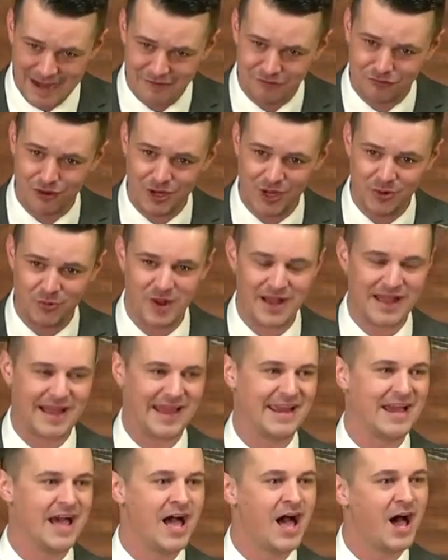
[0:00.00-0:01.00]
every
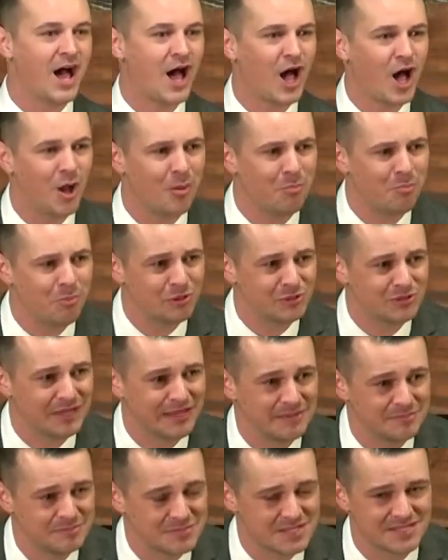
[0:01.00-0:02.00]
way,
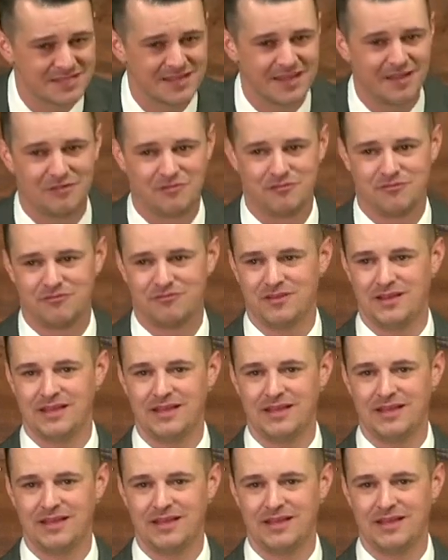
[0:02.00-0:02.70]
humbled Himself,